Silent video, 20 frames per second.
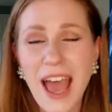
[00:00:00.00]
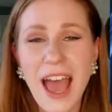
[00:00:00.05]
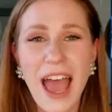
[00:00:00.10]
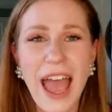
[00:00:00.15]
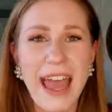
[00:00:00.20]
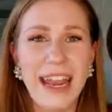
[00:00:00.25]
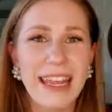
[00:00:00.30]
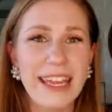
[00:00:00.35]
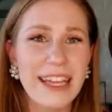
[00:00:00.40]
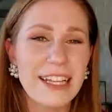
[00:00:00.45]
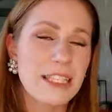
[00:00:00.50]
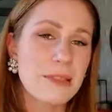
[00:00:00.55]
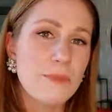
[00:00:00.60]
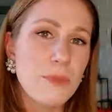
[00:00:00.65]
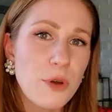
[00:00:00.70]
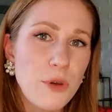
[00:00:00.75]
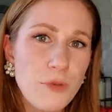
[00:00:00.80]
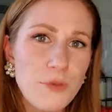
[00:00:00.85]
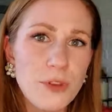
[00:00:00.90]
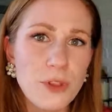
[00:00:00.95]
and it gets
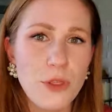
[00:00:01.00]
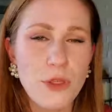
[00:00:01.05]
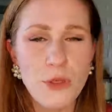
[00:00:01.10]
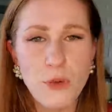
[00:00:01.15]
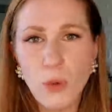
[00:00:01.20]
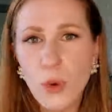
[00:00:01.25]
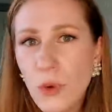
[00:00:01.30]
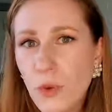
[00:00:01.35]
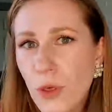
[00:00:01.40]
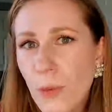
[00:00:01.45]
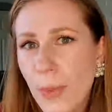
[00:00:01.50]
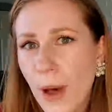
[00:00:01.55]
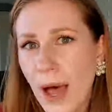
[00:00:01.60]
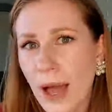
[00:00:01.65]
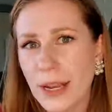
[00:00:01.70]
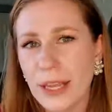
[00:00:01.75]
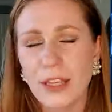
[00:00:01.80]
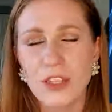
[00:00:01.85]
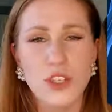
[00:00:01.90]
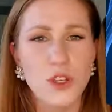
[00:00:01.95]
moved through the
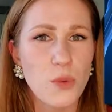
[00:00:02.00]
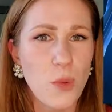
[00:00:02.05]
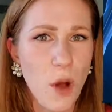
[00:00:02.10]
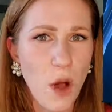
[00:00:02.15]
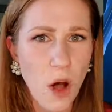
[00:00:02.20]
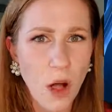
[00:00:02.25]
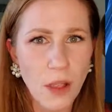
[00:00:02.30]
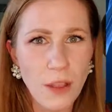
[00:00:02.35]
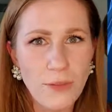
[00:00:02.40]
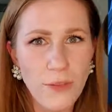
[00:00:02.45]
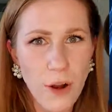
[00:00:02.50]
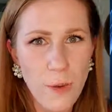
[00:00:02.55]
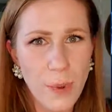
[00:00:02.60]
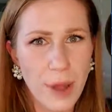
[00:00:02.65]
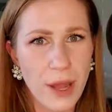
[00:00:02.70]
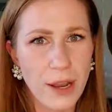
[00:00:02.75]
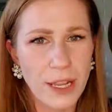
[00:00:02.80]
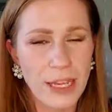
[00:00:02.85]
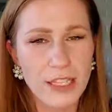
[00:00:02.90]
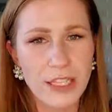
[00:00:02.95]
body to all of our
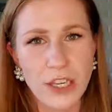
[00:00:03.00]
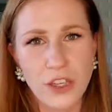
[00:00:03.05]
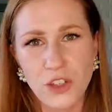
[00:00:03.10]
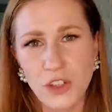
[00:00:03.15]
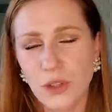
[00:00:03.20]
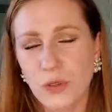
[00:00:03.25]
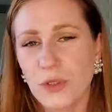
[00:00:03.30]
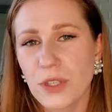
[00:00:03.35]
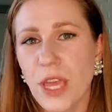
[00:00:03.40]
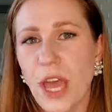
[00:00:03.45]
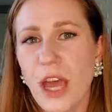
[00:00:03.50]
body tissues